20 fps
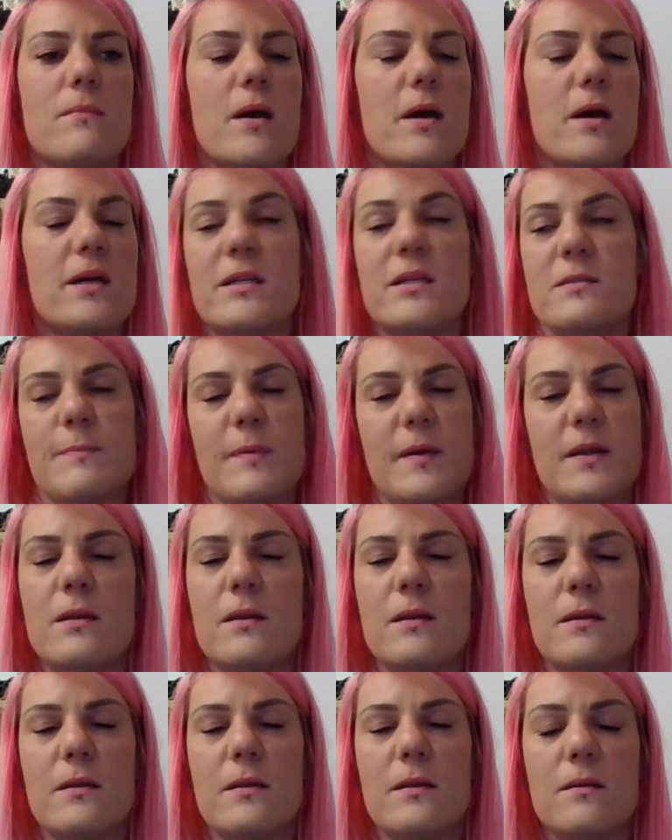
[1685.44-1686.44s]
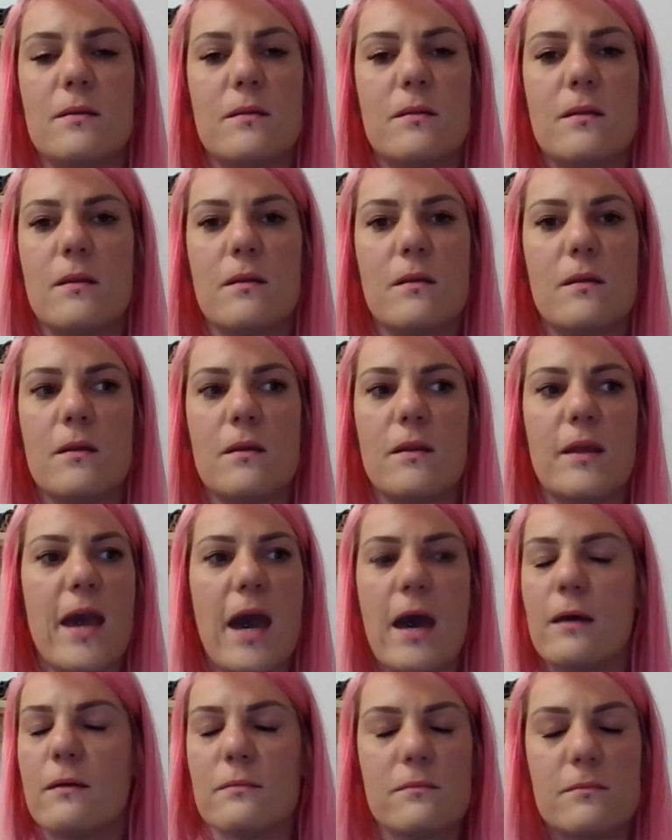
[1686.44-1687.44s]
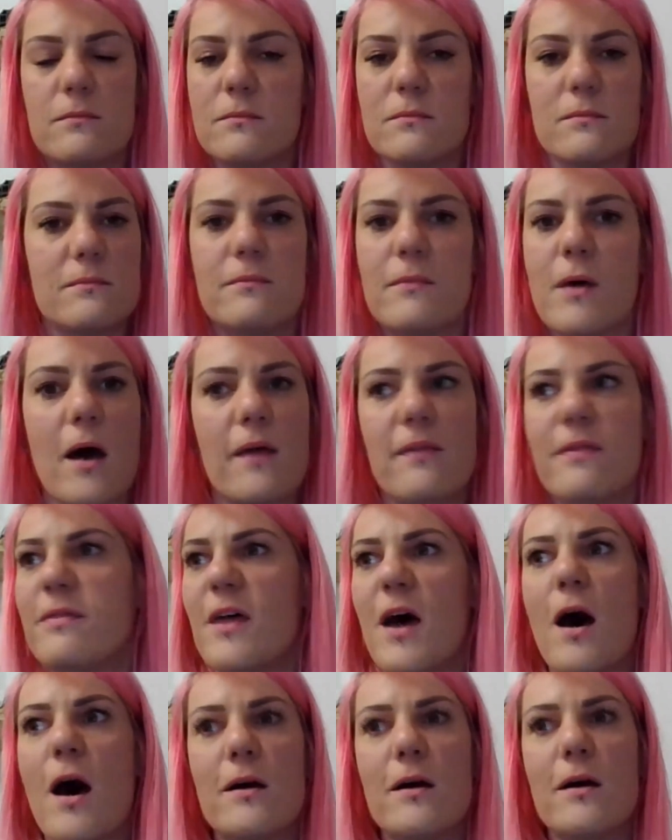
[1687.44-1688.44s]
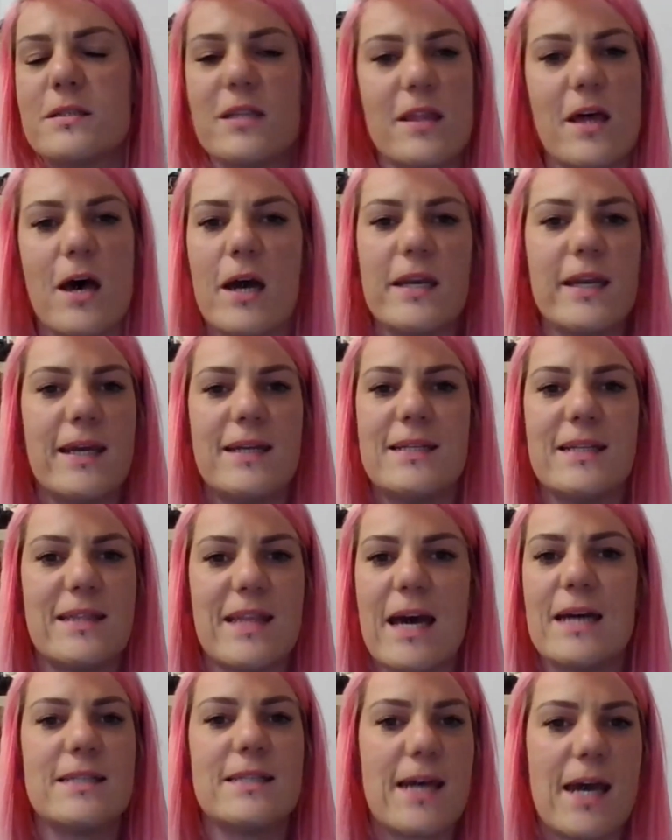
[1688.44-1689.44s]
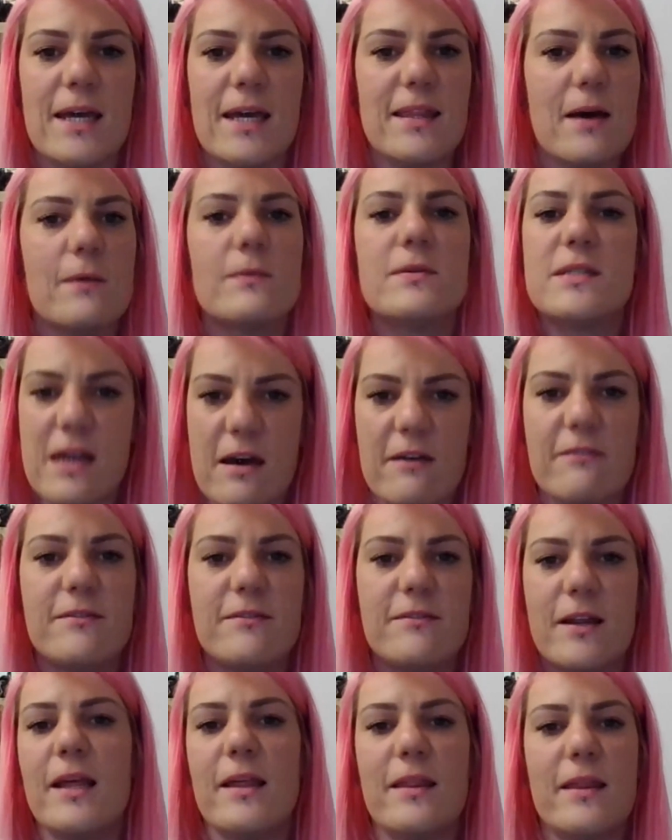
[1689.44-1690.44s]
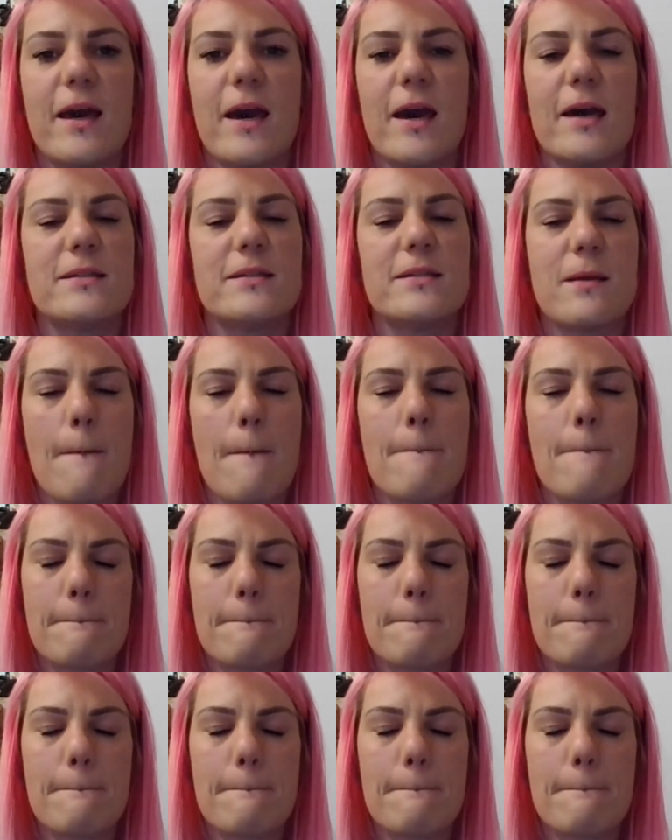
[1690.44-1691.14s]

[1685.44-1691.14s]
It's been, yeah, the answer that I needed that day. That was definitely the case.